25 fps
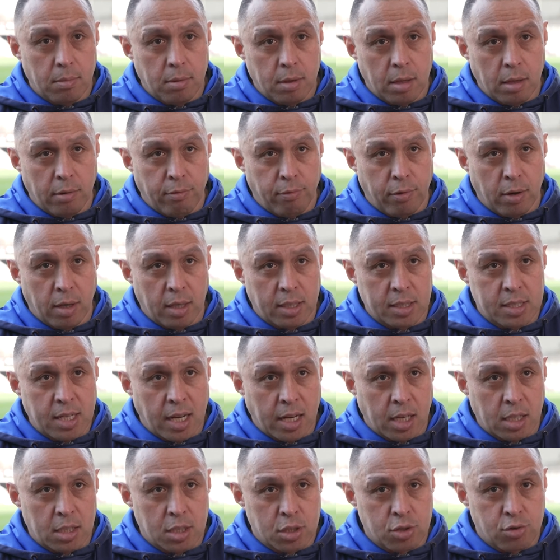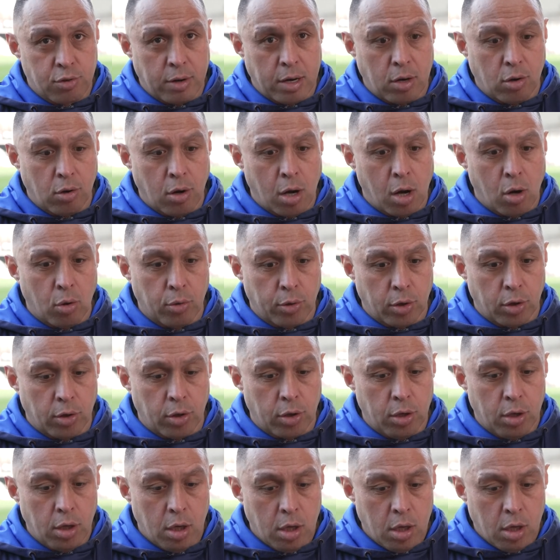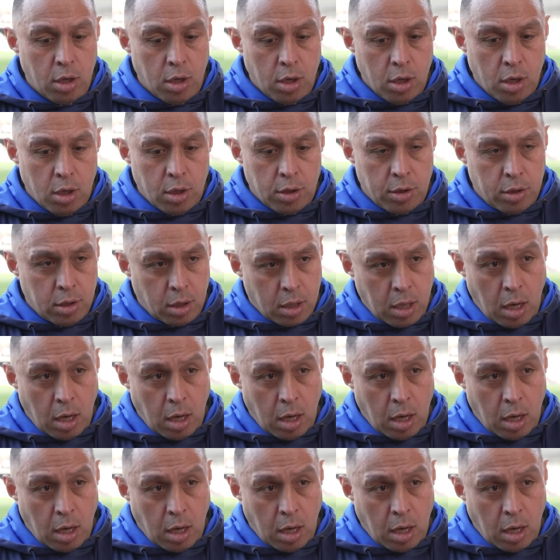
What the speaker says: They've really taken a stranglehold on the